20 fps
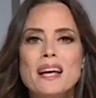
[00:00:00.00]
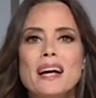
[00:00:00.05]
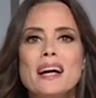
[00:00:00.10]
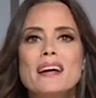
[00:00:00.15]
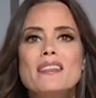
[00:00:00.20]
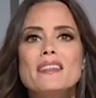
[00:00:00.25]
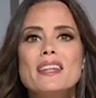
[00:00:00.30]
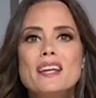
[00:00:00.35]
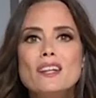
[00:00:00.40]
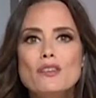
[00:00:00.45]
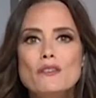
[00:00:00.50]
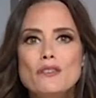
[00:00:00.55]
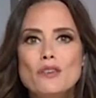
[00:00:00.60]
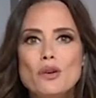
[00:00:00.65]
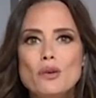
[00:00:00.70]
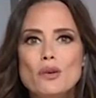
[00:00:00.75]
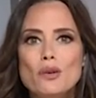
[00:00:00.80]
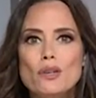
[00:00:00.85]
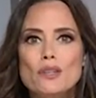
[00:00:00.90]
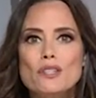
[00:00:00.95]
And then, of
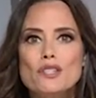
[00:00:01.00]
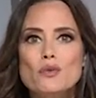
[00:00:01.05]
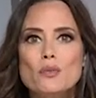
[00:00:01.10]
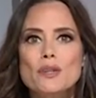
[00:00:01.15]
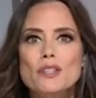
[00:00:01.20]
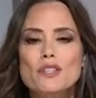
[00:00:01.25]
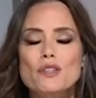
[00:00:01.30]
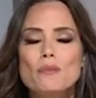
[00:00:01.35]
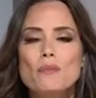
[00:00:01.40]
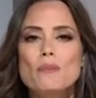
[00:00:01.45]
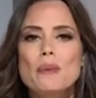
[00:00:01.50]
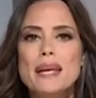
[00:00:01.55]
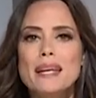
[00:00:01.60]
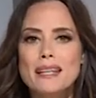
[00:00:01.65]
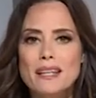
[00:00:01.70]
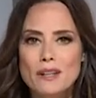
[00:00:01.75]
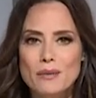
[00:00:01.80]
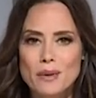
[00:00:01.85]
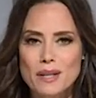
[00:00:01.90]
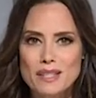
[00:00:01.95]
course, when you're
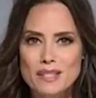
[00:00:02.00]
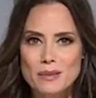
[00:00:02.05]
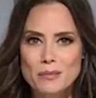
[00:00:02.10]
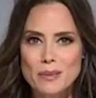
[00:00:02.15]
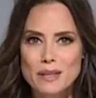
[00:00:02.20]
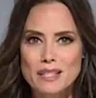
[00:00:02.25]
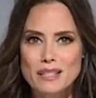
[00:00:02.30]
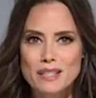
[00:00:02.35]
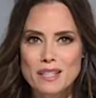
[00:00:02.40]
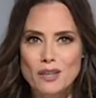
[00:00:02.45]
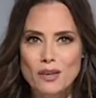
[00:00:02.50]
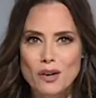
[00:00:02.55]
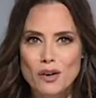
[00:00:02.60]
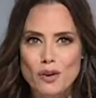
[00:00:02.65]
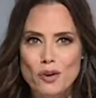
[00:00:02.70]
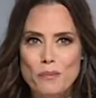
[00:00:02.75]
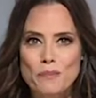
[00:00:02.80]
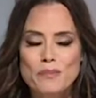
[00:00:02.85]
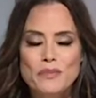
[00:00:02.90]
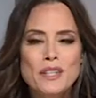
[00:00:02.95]
making recipes at
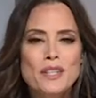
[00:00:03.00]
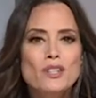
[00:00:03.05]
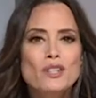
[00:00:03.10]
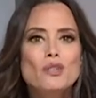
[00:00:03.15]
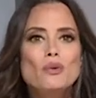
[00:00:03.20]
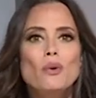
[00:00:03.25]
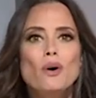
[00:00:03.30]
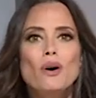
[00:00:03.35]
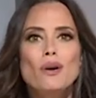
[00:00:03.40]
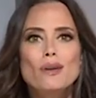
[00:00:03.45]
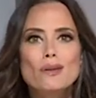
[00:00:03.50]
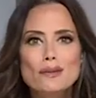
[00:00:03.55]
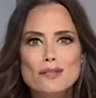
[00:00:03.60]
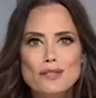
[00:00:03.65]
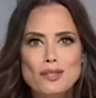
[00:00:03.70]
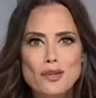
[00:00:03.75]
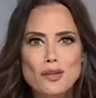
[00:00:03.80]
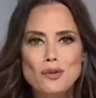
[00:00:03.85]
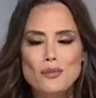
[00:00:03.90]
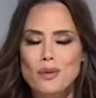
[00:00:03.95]
home, you
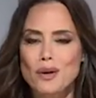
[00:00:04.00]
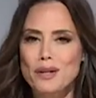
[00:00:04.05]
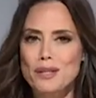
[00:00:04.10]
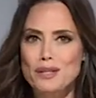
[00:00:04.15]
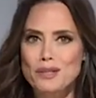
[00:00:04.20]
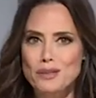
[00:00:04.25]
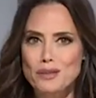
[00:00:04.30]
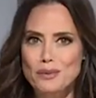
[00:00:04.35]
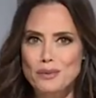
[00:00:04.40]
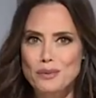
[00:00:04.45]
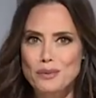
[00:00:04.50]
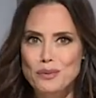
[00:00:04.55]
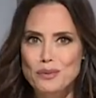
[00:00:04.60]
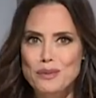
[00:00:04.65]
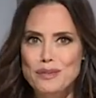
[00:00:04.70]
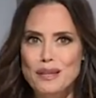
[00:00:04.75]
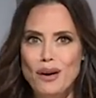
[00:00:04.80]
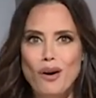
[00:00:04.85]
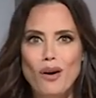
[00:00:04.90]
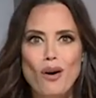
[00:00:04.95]
also want to
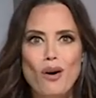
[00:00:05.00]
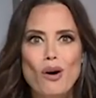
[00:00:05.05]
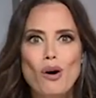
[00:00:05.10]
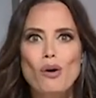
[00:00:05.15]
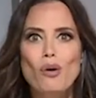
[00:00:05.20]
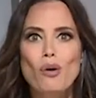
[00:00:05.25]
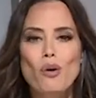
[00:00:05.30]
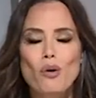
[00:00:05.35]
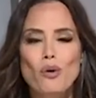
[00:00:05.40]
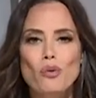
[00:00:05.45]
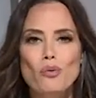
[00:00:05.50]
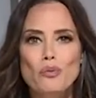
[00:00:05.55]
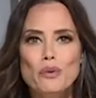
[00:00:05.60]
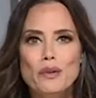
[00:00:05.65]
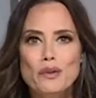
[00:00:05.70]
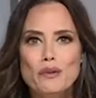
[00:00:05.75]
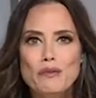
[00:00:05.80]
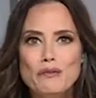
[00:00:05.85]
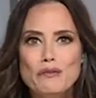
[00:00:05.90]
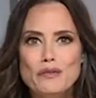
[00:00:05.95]
use all whole
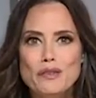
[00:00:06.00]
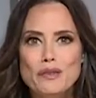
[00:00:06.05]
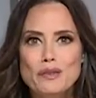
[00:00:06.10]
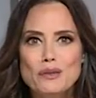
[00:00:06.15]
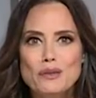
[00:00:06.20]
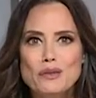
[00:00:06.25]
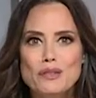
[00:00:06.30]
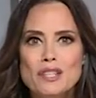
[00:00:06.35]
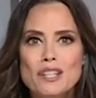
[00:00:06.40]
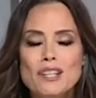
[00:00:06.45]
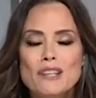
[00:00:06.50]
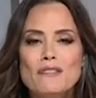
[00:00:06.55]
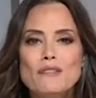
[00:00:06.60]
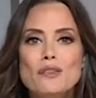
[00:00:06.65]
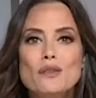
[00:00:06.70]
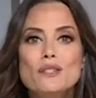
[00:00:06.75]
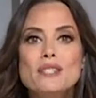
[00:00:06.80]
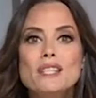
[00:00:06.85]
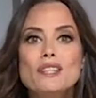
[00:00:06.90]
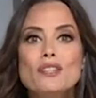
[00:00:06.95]
real foods,
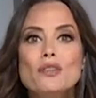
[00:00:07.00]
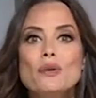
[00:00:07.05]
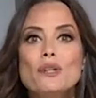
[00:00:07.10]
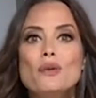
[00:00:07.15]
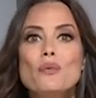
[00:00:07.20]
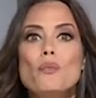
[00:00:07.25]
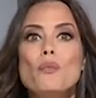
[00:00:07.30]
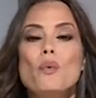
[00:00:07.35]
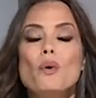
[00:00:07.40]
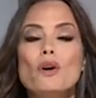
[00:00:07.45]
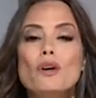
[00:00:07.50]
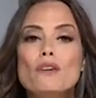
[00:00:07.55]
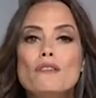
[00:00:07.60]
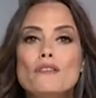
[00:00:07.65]
foods that are going to work